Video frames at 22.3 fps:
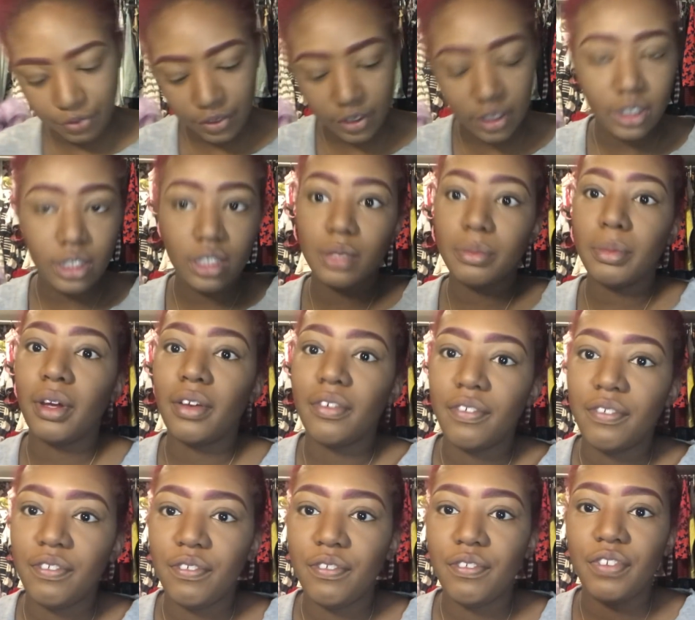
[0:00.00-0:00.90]
This is my
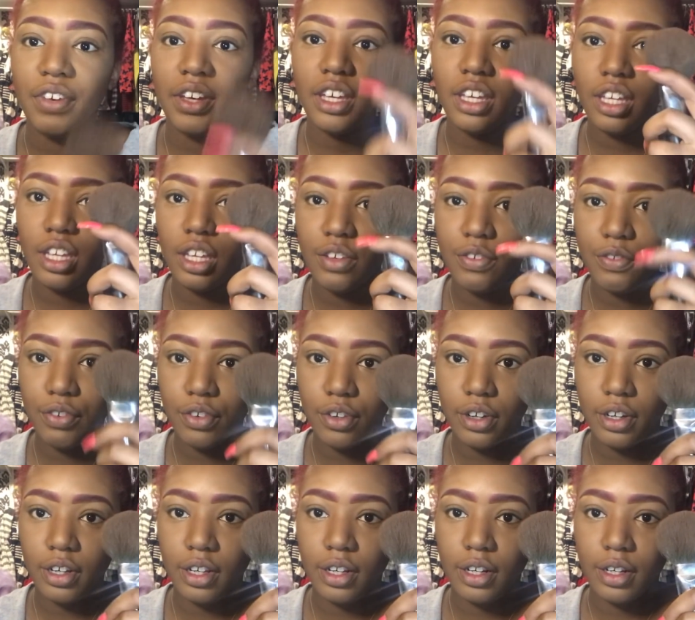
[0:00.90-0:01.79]

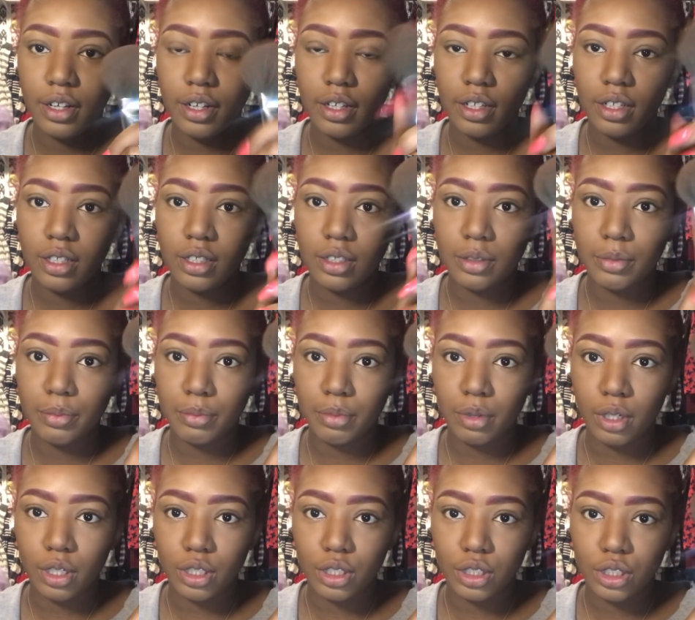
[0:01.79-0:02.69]
favorite
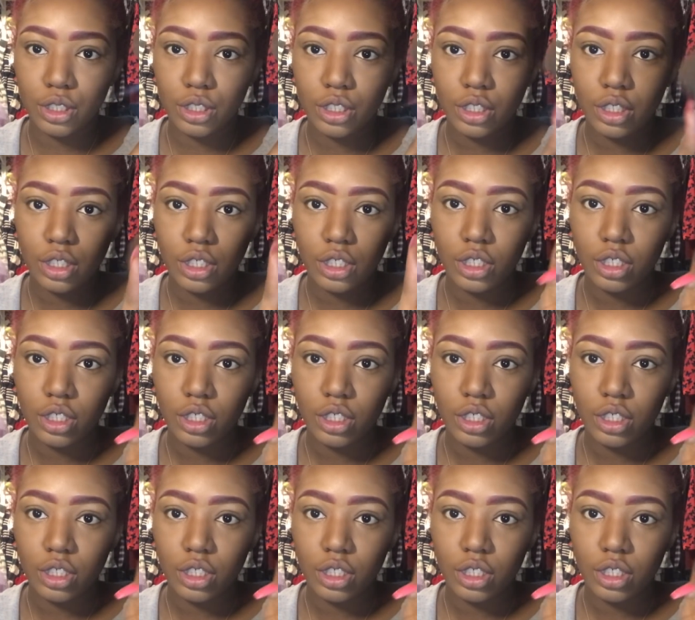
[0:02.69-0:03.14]
brush.